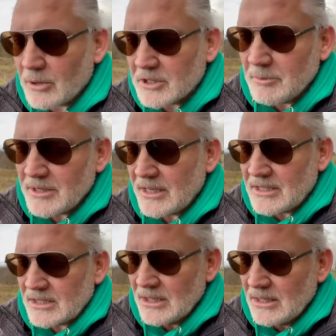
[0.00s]
Christmas
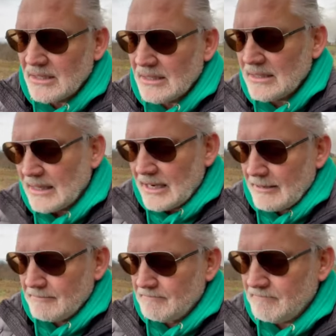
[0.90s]
is
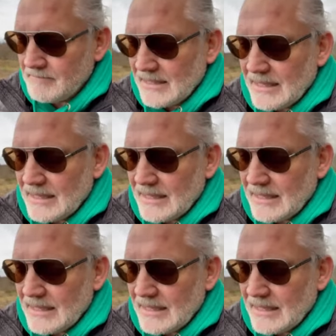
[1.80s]
um,